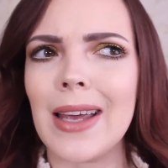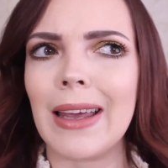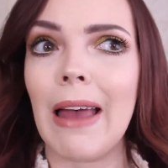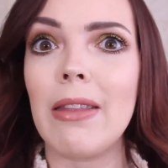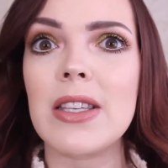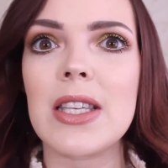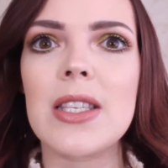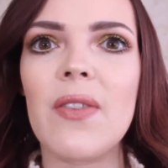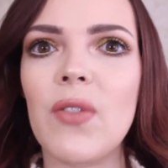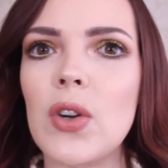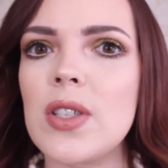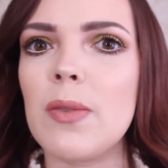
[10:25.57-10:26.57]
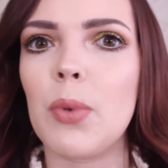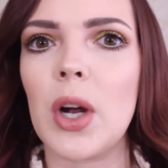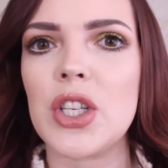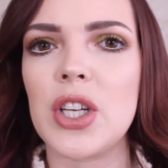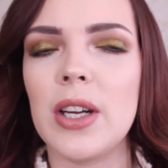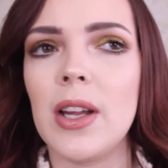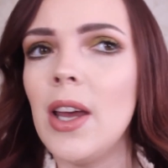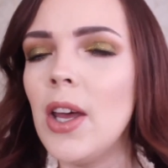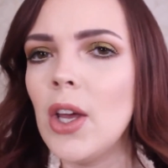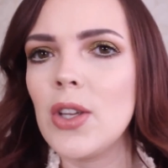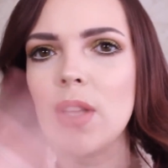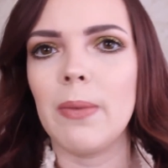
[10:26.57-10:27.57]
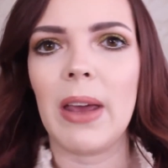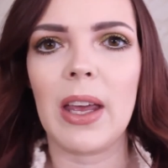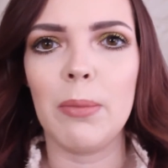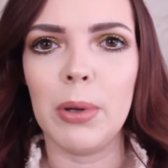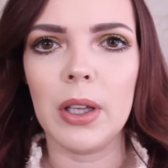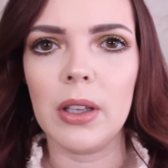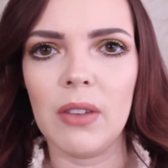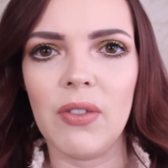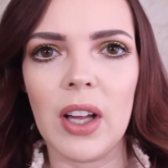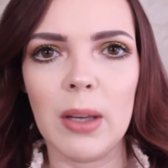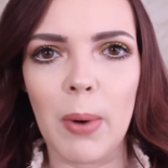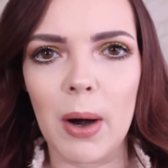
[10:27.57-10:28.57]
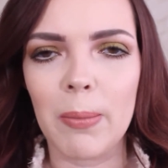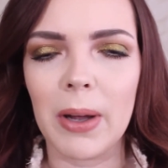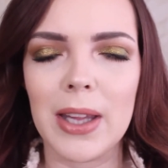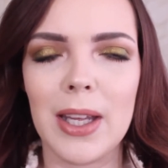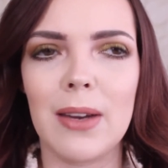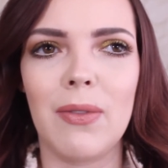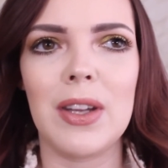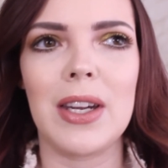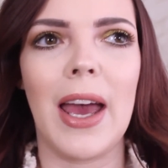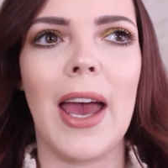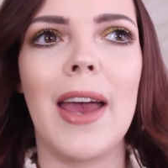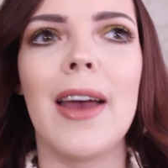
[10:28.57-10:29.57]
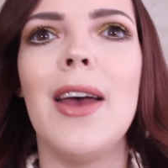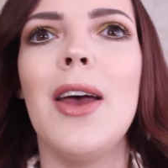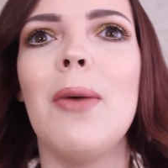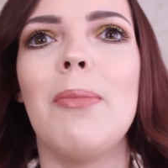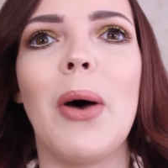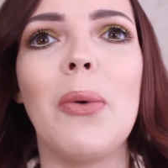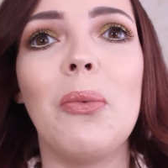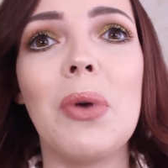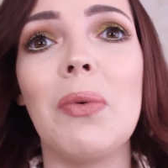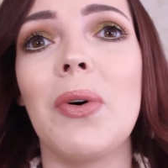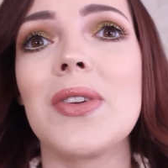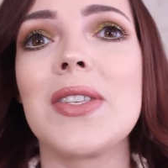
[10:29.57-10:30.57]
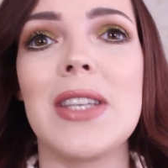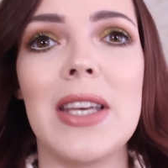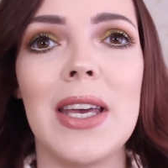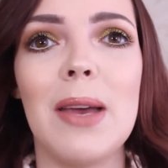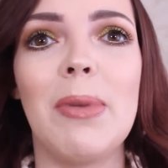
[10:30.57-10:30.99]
Again, this is a first impression, so it may completely fall apart by the end of the day, but we will see.